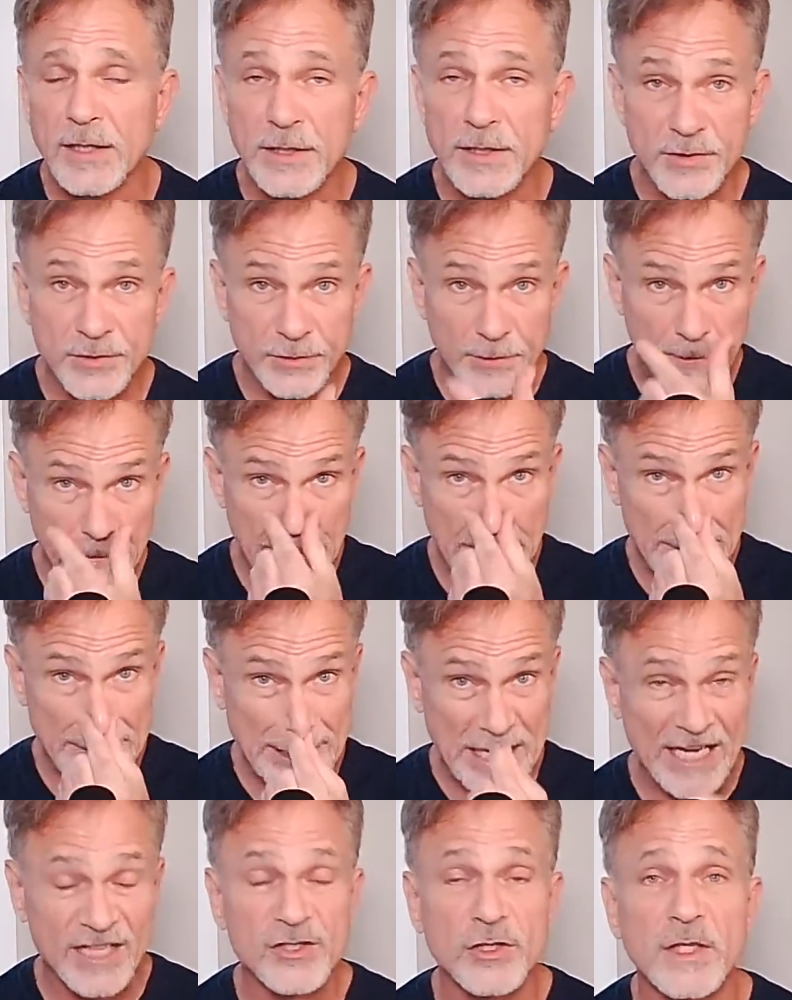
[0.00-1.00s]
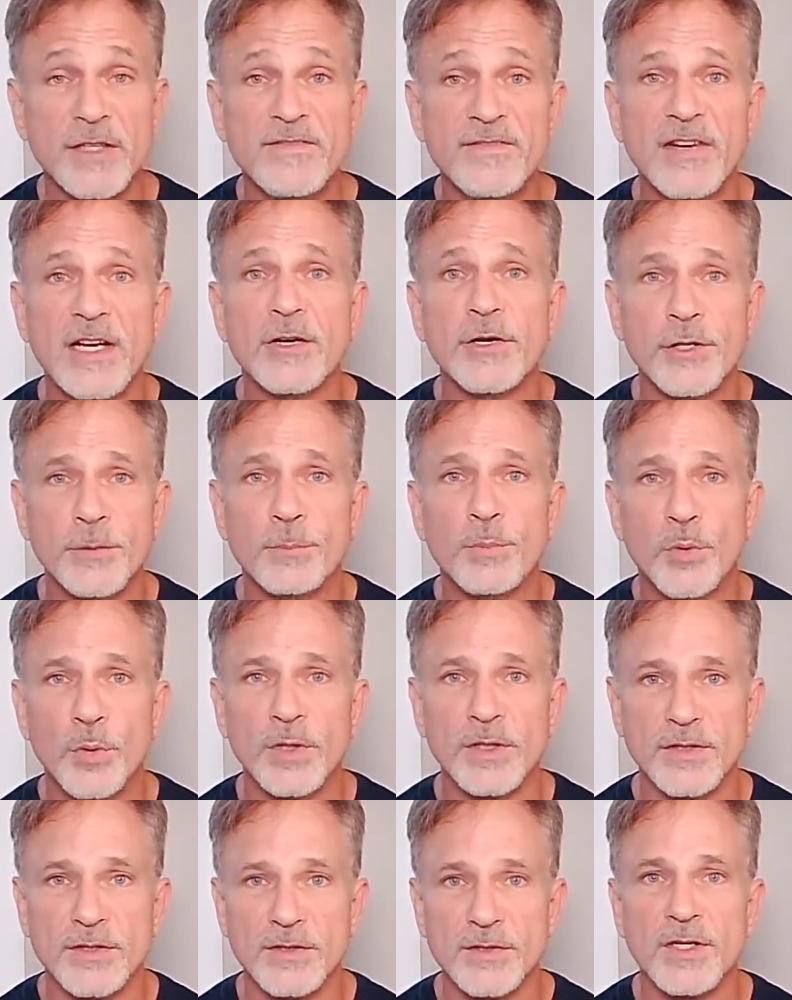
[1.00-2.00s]
It's actually very
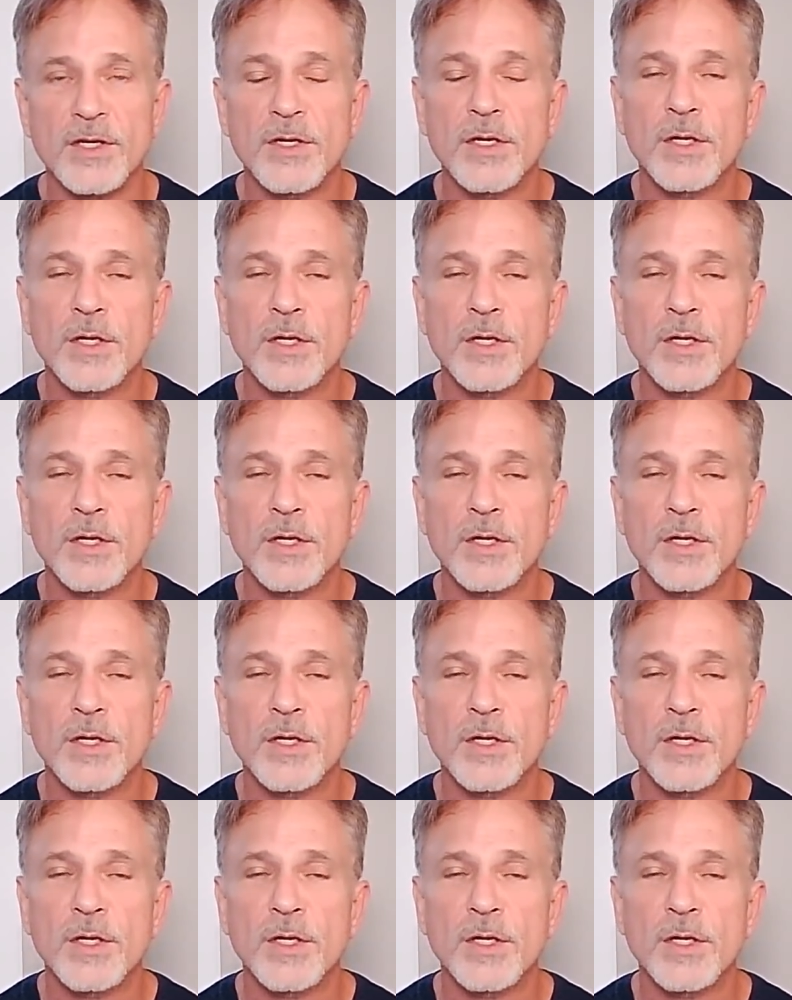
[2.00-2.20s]
important.